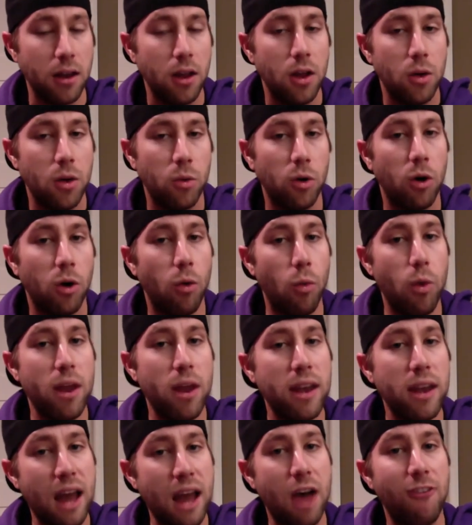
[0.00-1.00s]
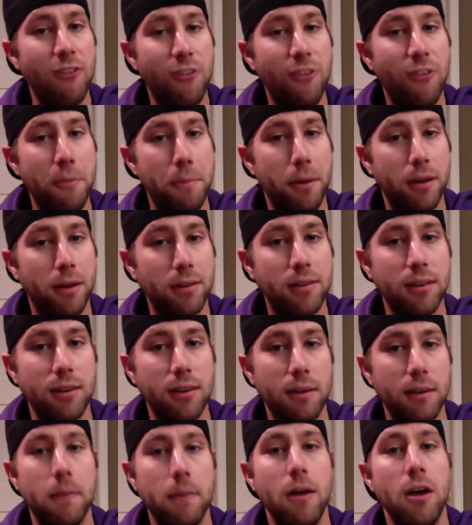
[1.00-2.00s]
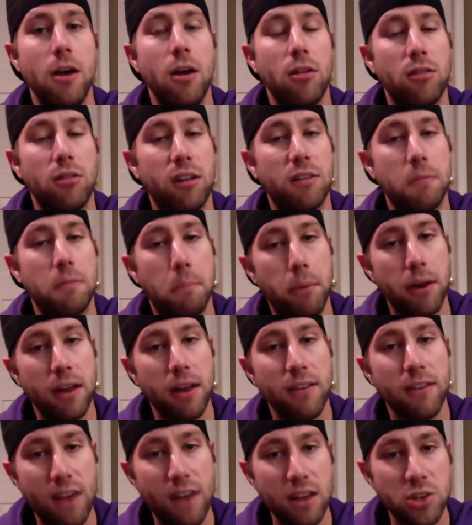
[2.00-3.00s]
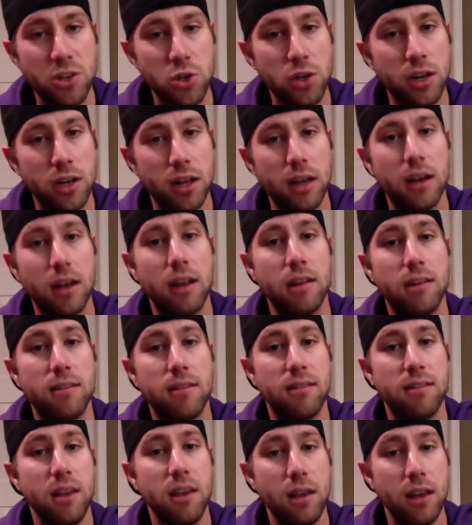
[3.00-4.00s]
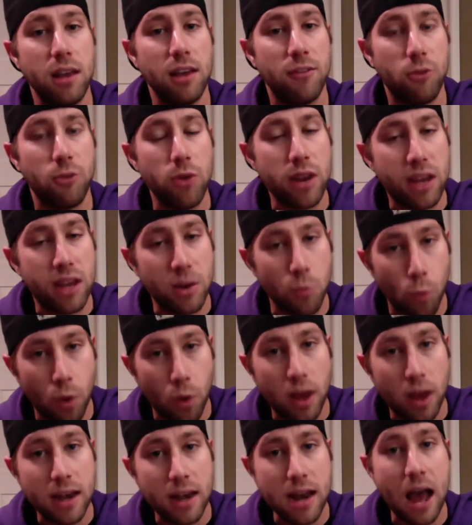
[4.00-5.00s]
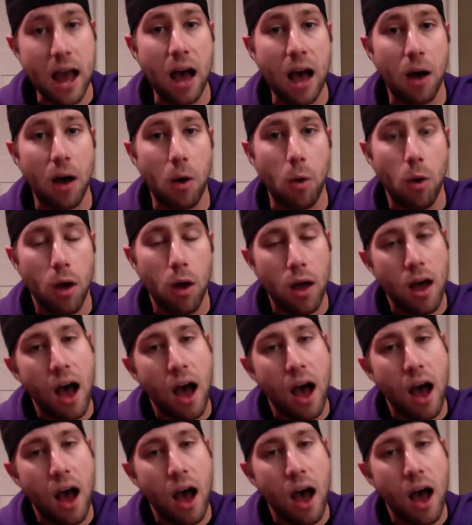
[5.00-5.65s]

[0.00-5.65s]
We're a win-now football team, so let's bring a veteran in and see if we can win now.